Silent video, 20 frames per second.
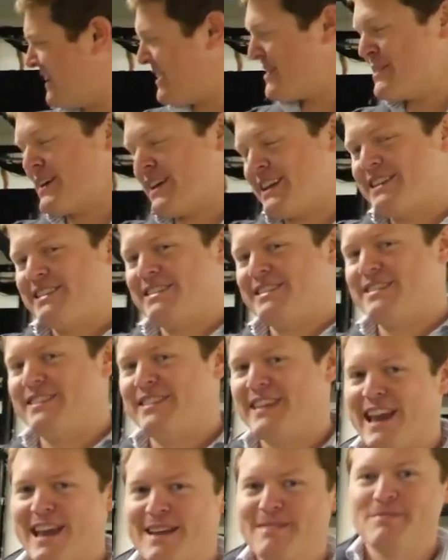go then to
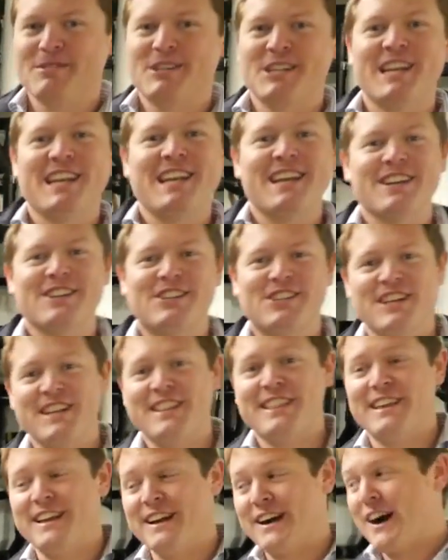the Amg
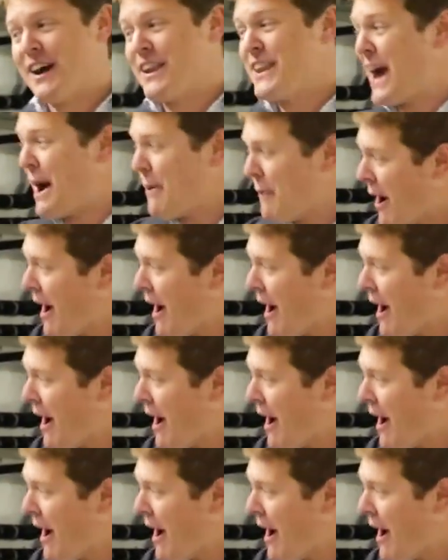Gt R. Now,